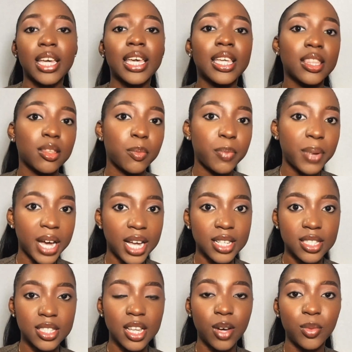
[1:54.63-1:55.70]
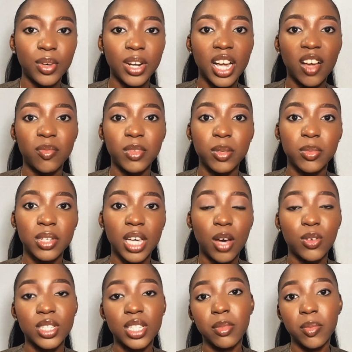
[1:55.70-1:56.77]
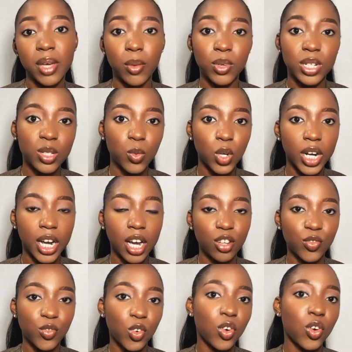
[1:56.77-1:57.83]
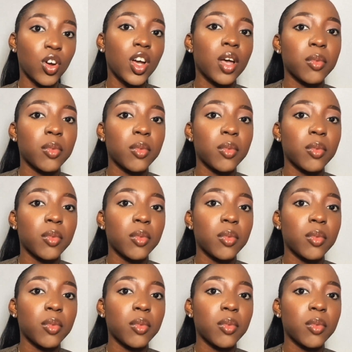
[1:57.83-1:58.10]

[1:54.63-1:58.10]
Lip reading: In the past, I would say maybe I want to work out for